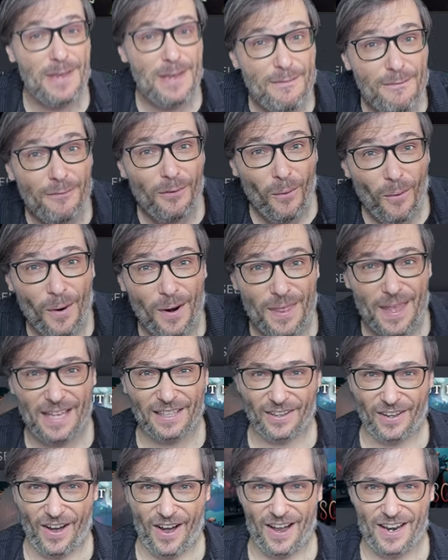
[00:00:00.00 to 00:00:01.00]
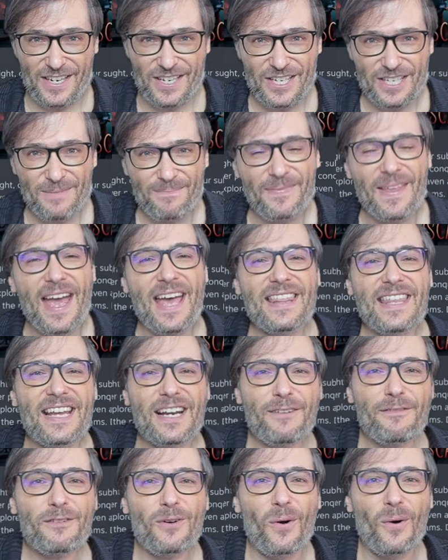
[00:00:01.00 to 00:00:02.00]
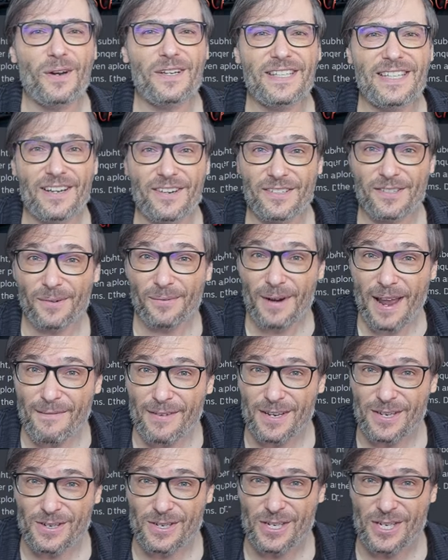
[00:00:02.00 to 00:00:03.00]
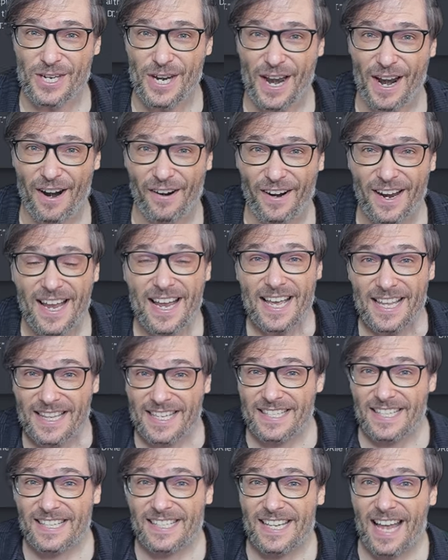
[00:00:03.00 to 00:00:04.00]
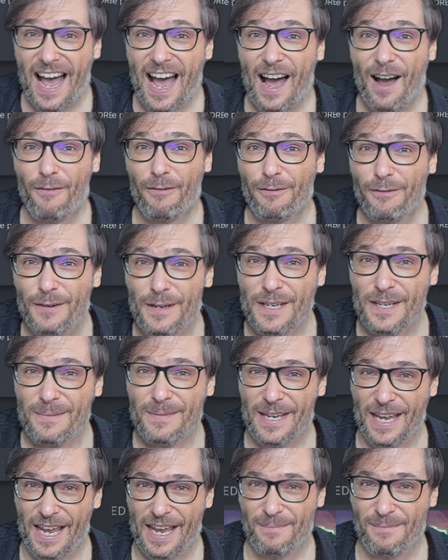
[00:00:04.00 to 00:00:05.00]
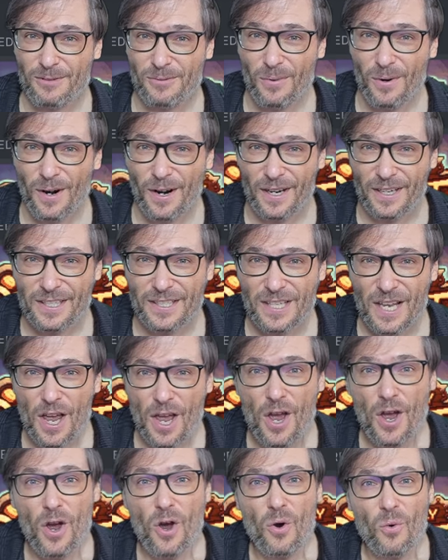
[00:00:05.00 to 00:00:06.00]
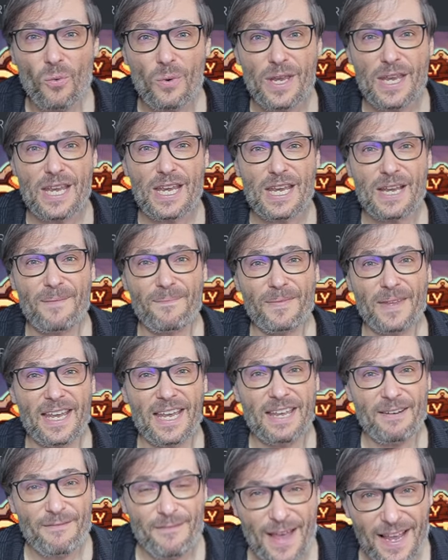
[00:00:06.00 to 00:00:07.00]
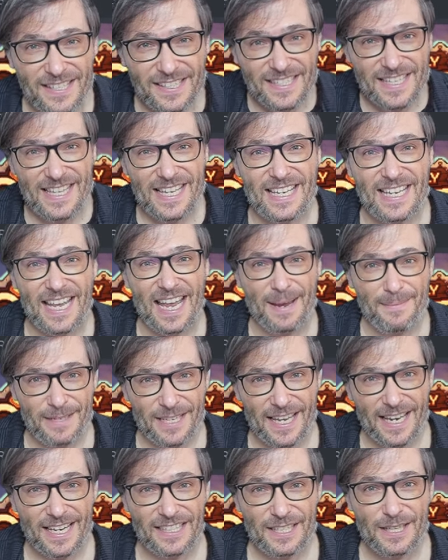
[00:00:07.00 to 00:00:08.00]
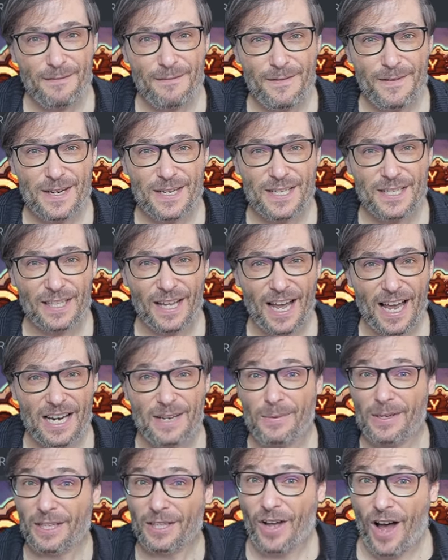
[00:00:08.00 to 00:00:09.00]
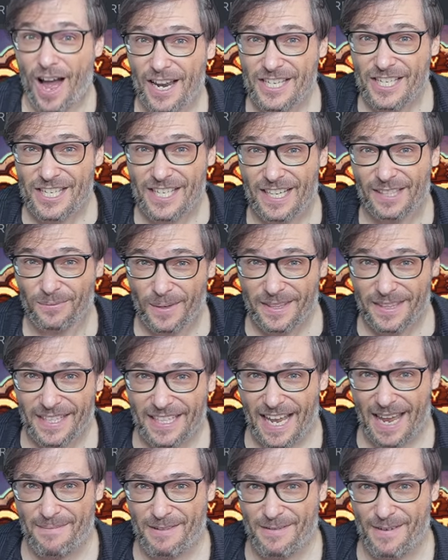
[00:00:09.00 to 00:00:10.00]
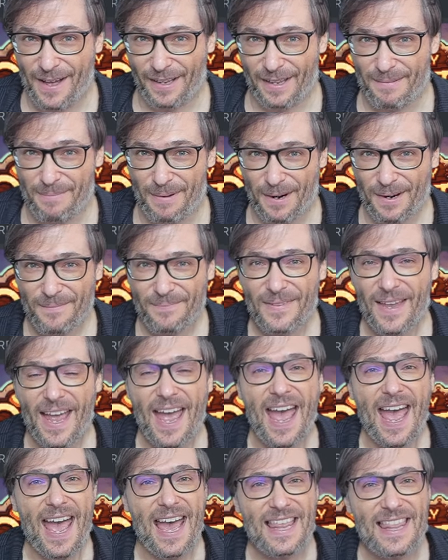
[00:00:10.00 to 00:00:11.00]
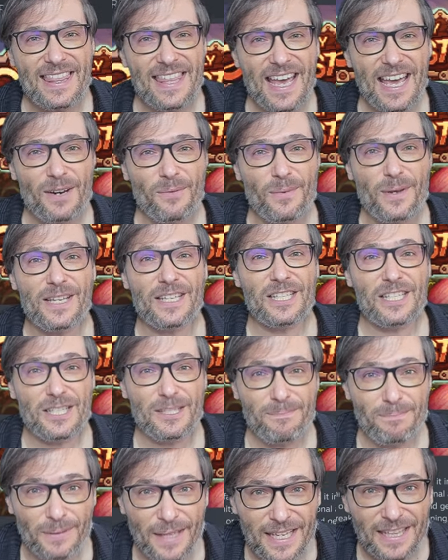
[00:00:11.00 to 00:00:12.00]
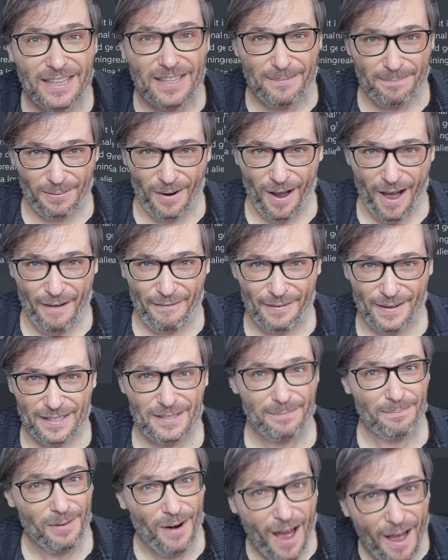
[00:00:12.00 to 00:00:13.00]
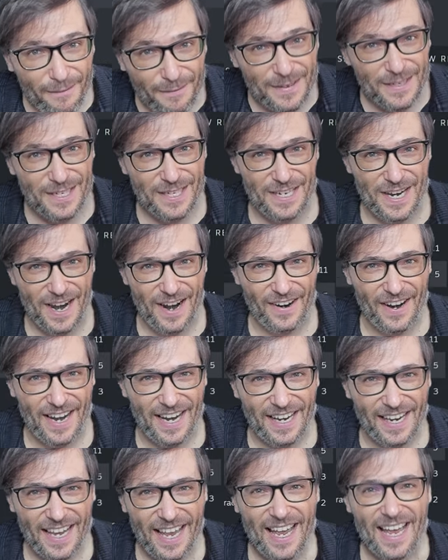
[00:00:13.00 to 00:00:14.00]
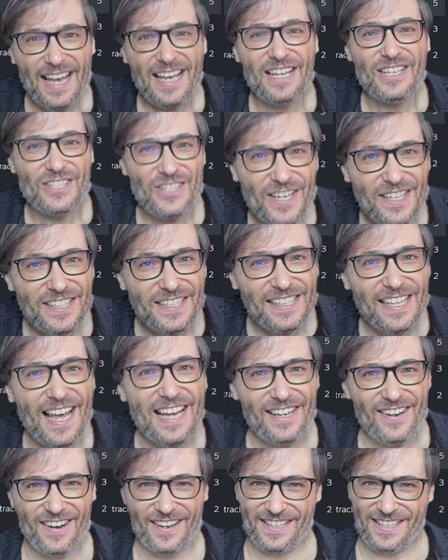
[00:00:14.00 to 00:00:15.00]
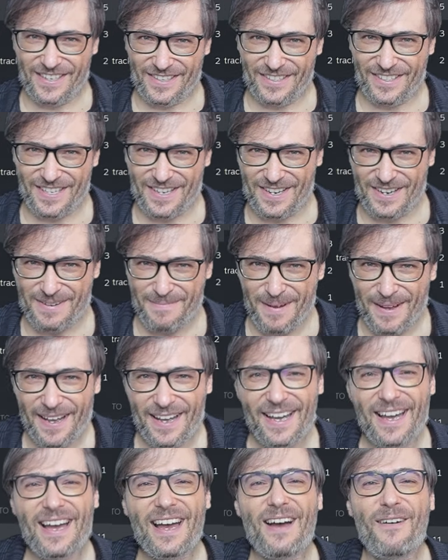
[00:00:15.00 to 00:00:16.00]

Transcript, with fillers: before they launch. And then, of course, there's a revenue share. This is how Freedom Games works. We invest in the game to get it to the finish line, we launch it with the game developer, and then we split the profits, profit sharing, just like on YouTube,